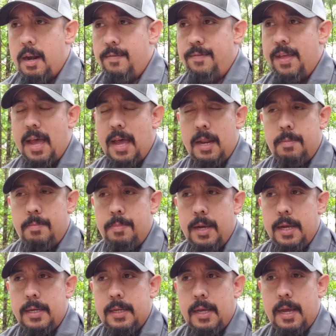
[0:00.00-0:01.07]
of that,
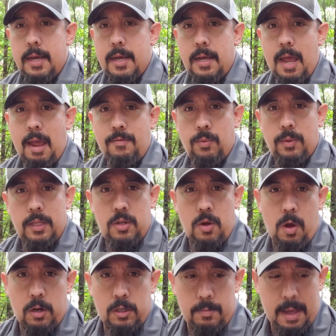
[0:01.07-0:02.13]
but haven't really
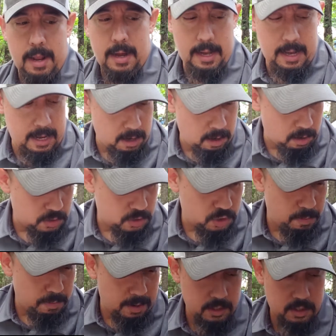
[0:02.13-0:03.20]
talked about it here
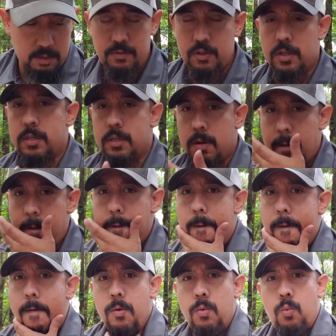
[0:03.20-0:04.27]
so much of just
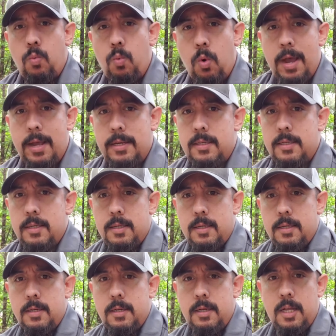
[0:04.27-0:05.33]
what
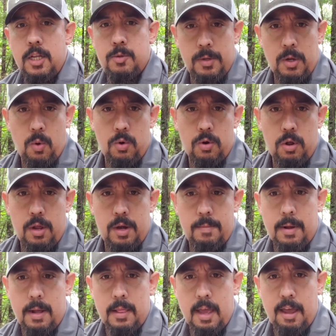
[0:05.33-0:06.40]
has been going on in
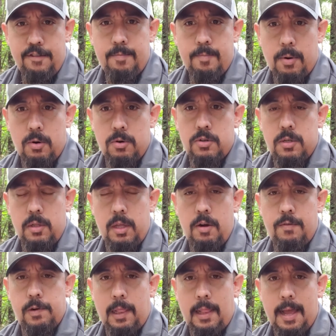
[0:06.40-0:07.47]
my life personally
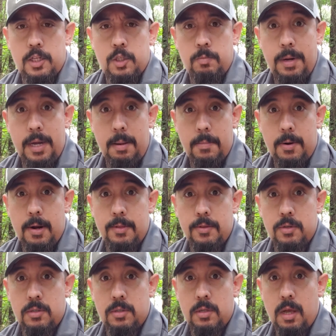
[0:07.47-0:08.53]
over the last many
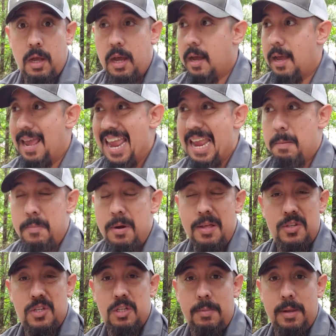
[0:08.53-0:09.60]
months, 8
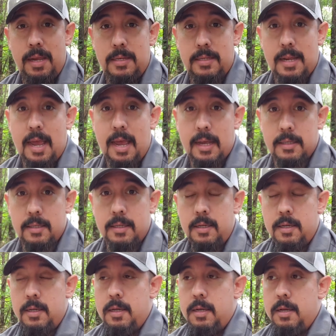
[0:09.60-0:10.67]
months to be exact.
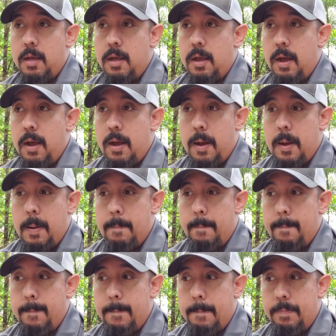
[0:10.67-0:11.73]

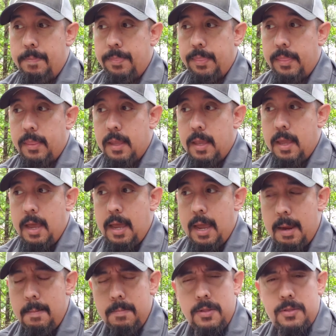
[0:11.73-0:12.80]
Um,
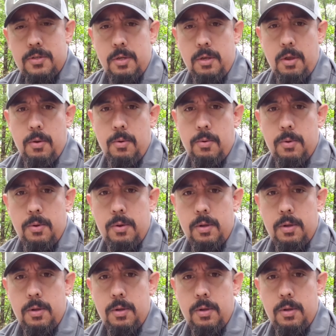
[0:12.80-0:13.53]
8 months ago,